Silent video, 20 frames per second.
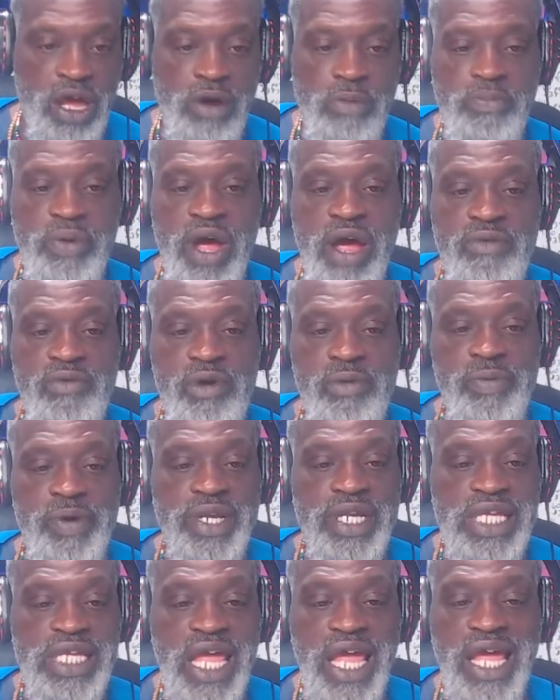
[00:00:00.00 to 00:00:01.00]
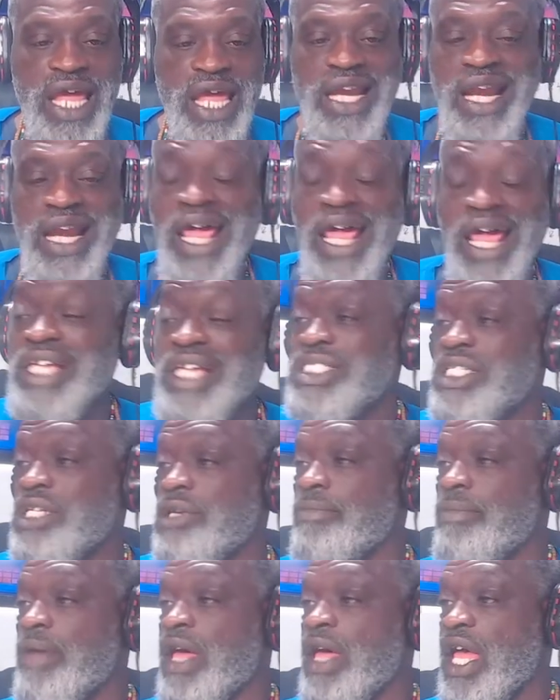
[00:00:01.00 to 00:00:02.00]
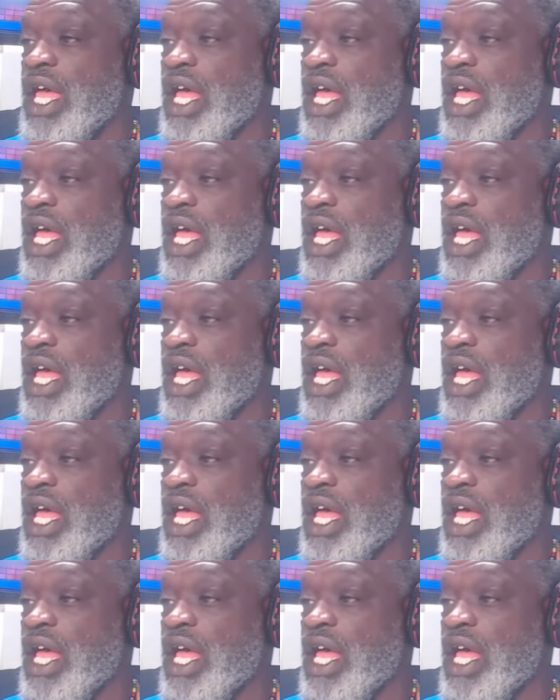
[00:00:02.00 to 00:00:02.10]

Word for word: Proverb of the day: A lazy man